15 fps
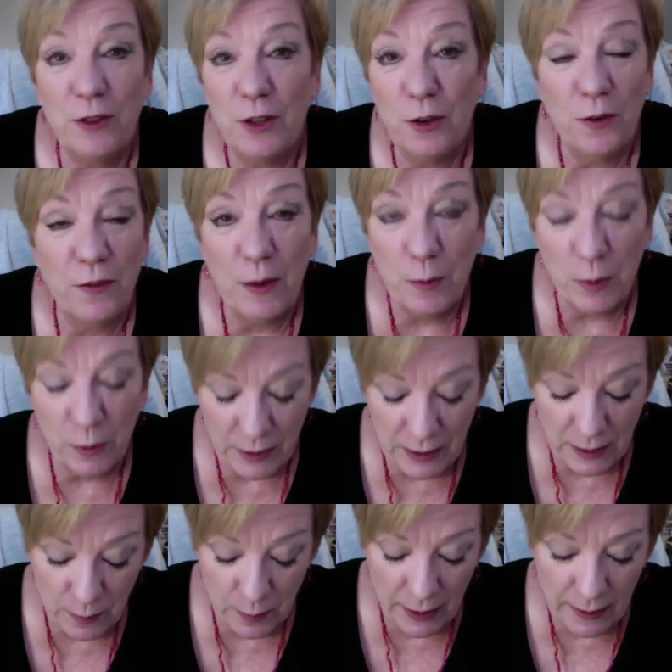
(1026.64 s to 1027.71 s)
November
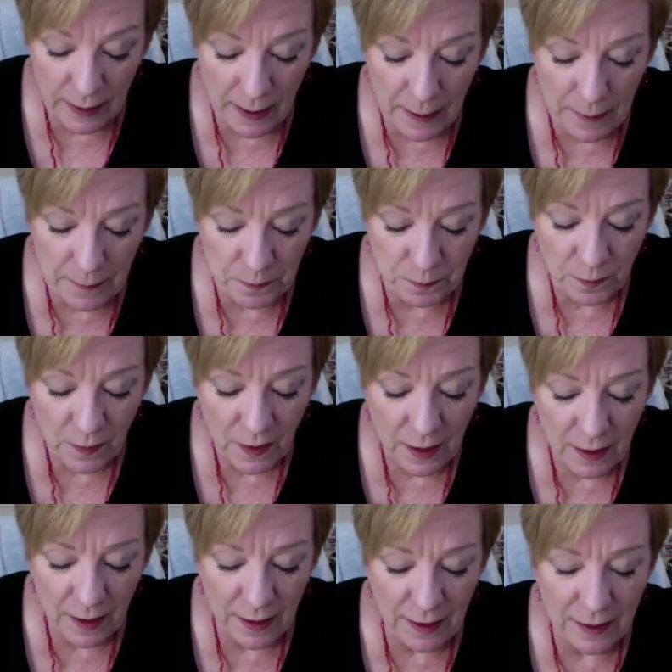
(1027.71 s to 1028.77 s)
read, but I
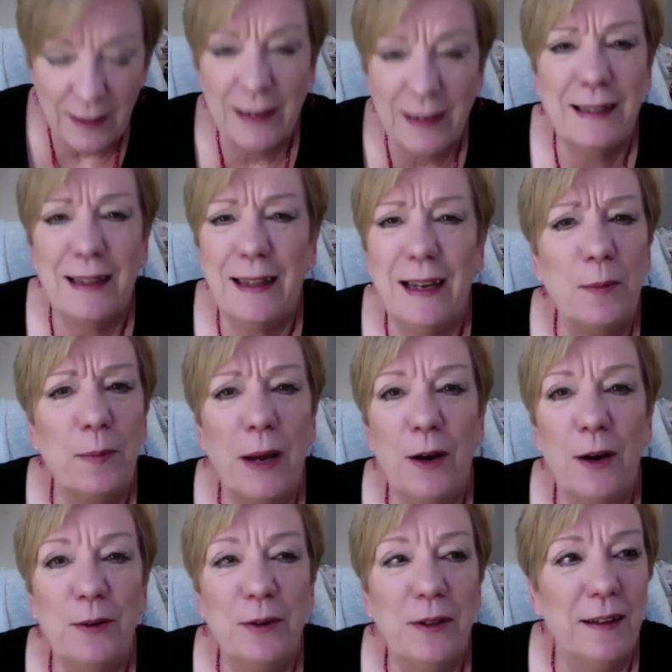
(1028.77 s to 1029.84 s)
think
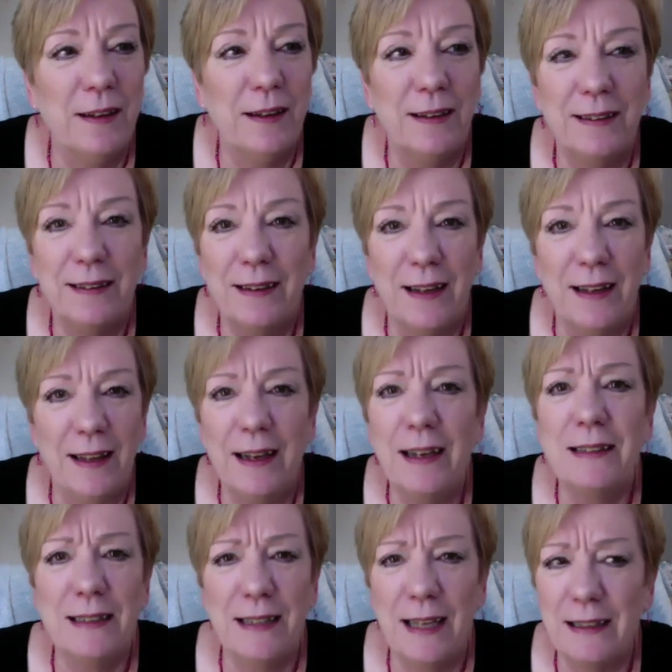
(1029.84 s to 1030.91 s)
about I think
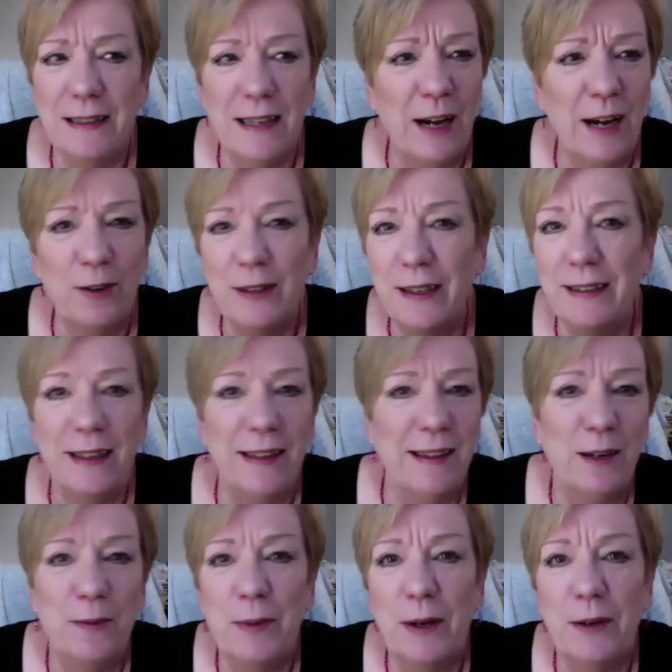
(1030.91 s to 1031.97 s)
it's set in Ireland. I
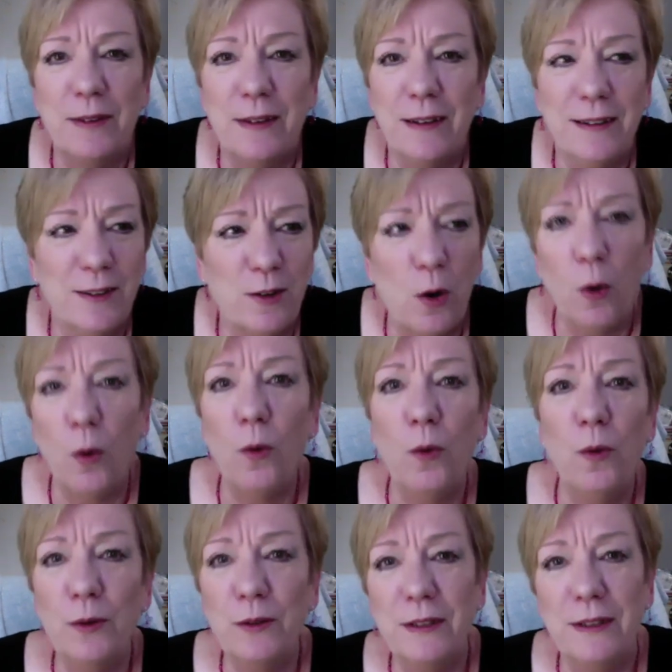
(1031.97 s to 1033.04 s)
think about the
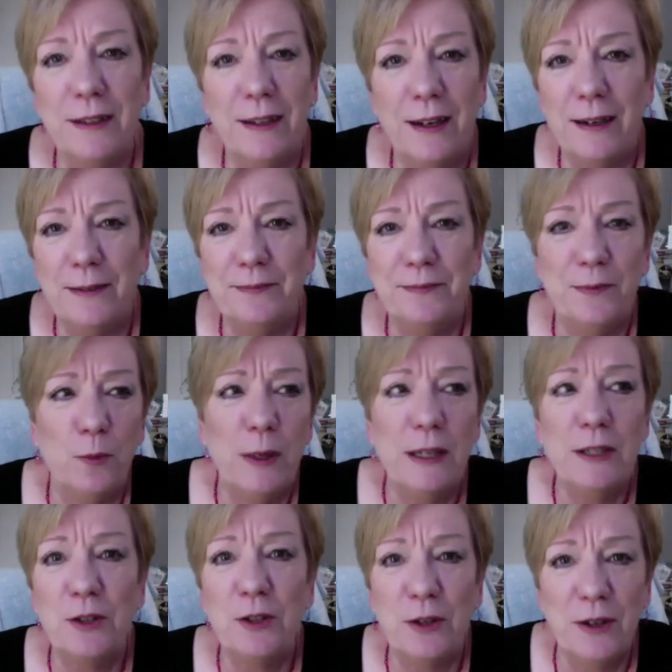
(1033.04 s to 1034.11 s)
cold
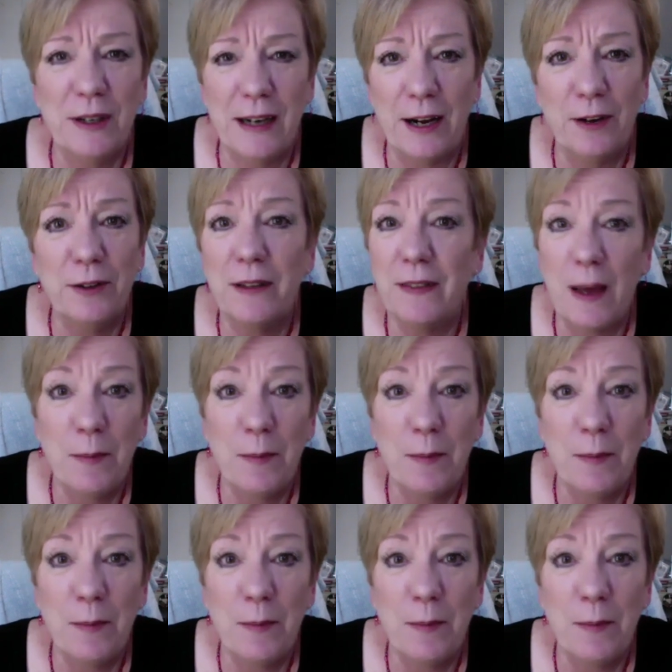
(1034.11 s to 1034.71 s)
winter in Ireland.